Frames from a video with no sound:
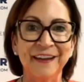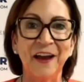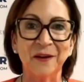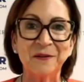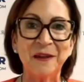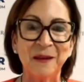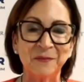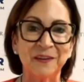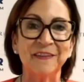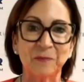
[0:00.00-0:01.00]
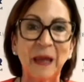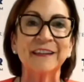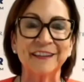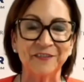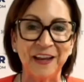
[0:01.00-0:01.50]
names and
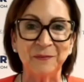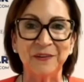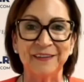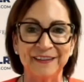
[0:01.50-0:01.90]
speculative names.